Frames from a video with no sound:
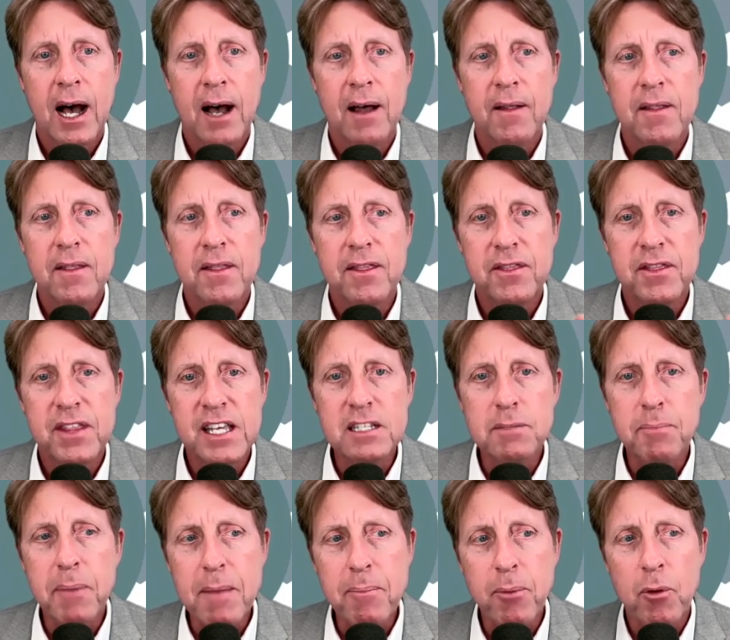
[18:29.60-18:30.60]
These
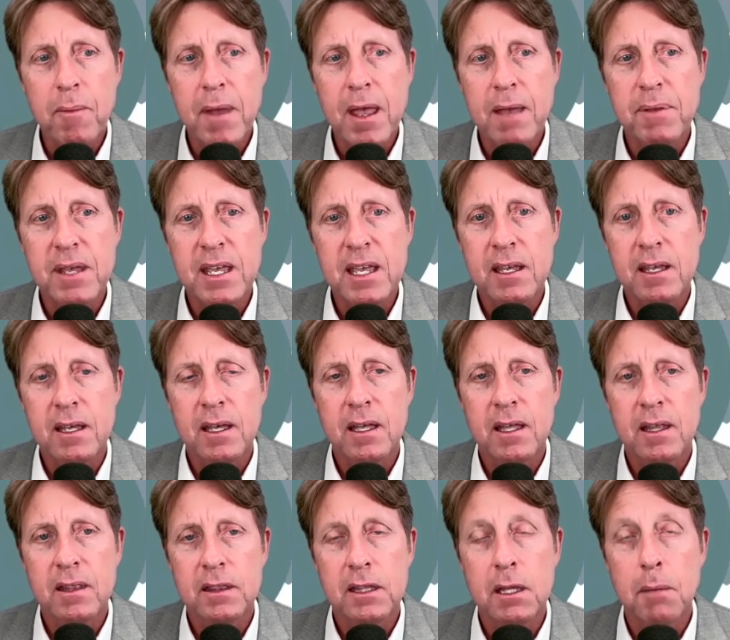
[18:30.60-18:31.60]
people may be
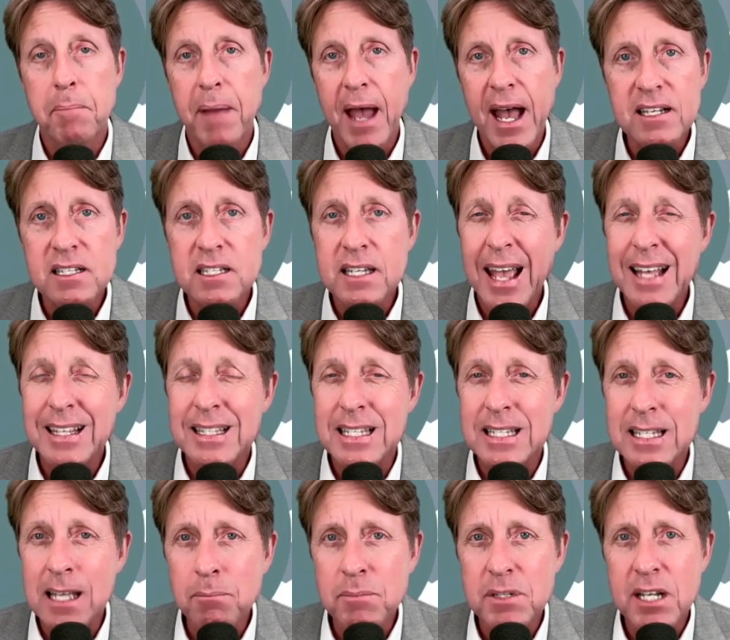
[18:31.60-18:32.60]
the best and
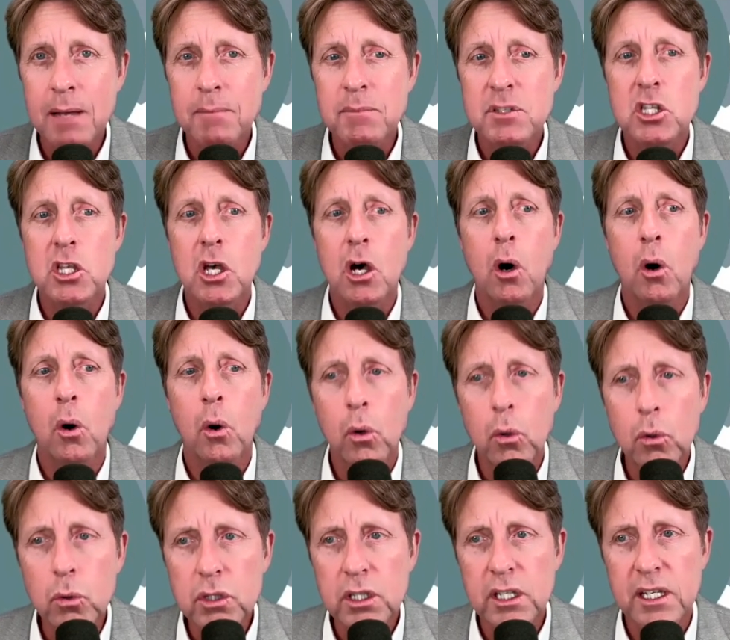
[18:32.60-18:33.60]
sometimes the
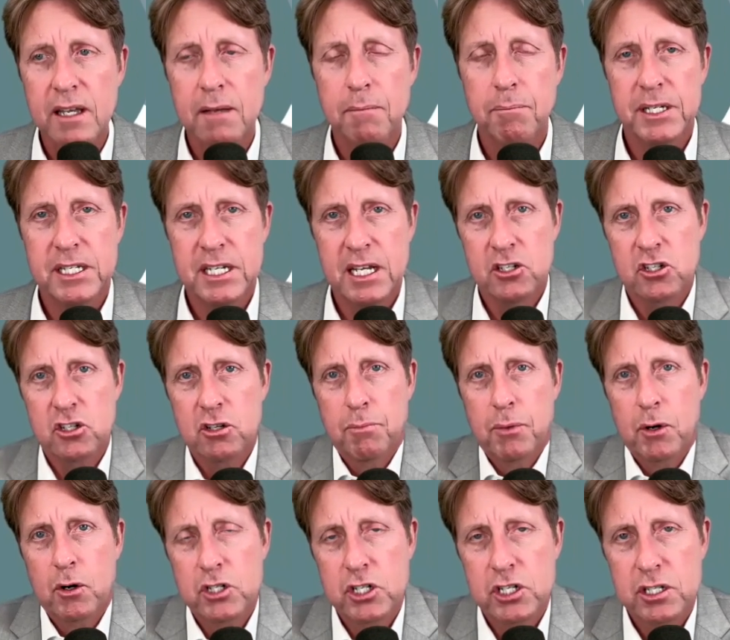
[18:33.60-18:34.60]
only potential
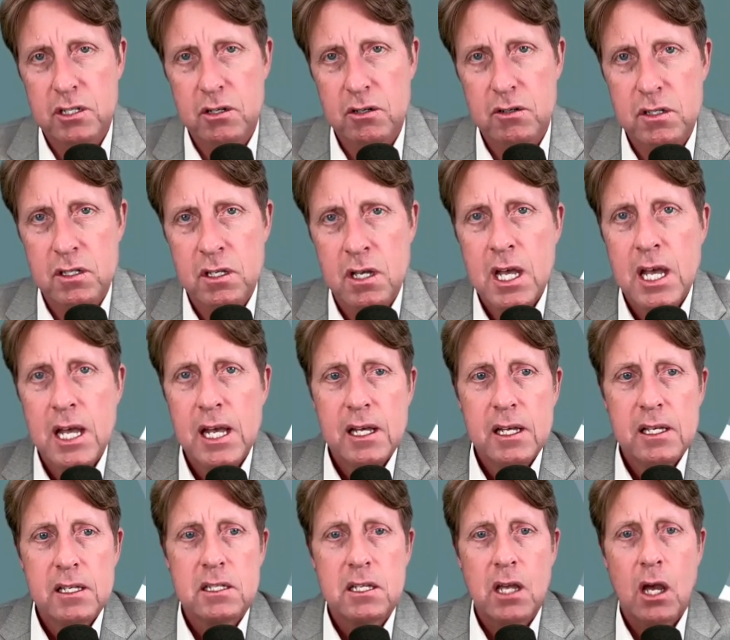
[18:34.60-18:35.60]
purchasers.
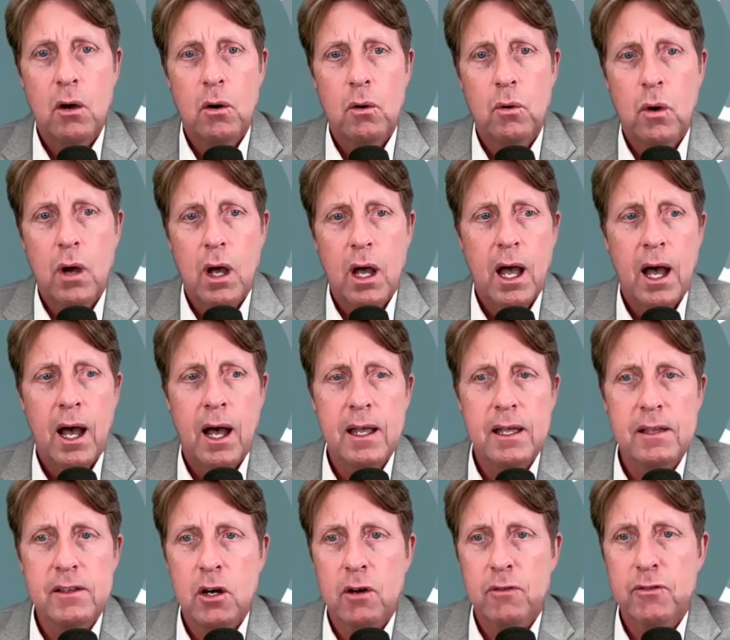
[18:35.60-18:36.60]
So,
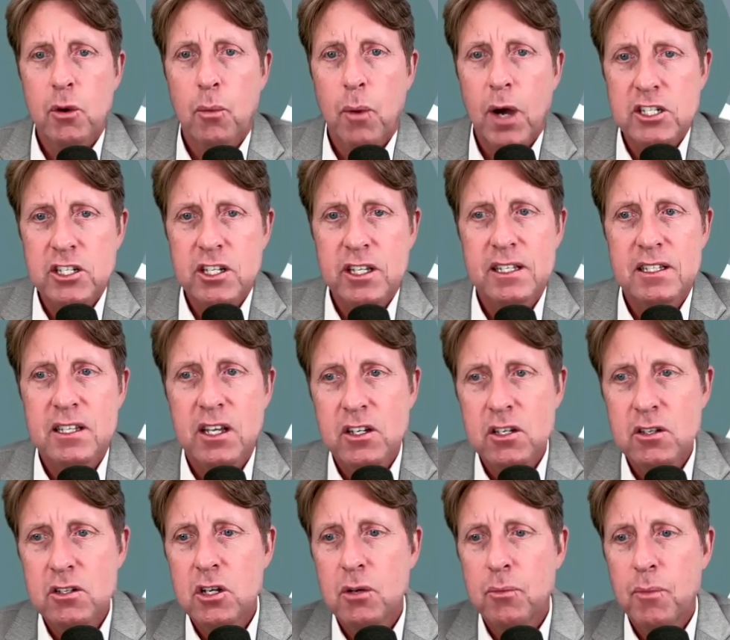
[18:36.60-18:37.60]
if you're watching this on
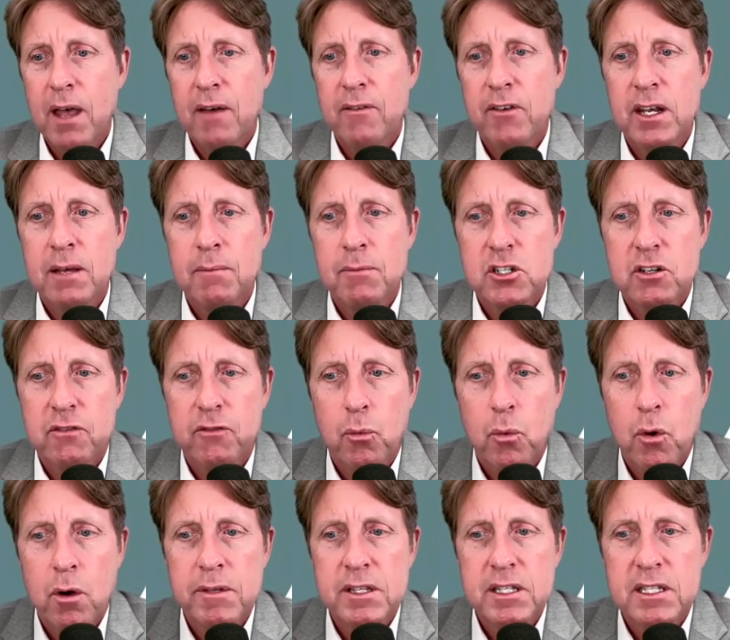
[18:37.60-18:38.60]
YouTube, we have an image of a
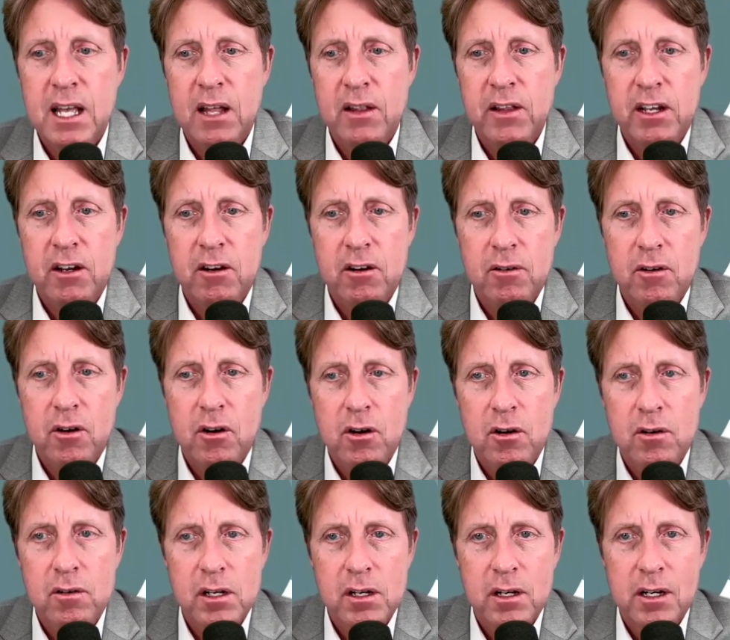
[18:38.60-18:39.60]
woman selling
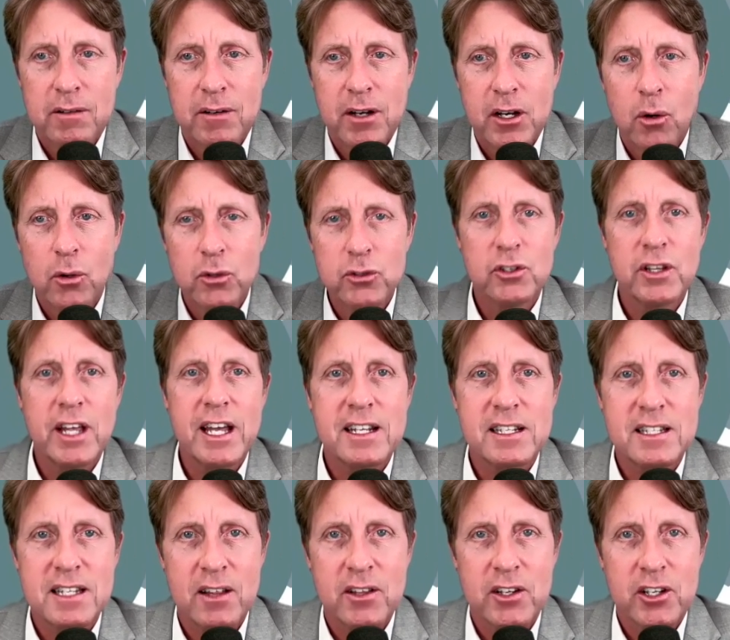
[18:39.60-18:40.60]
an older lady
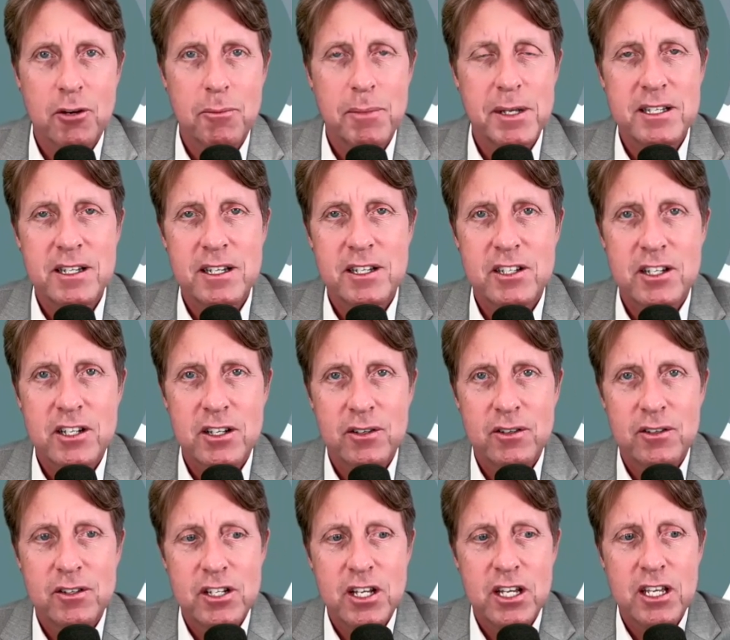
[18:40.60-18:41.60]
selling her business
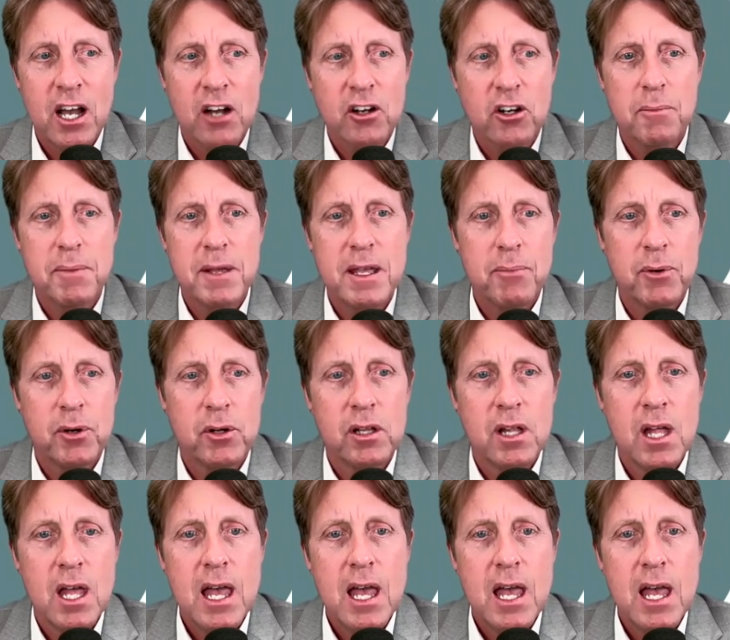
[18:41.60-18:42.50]
to younger people.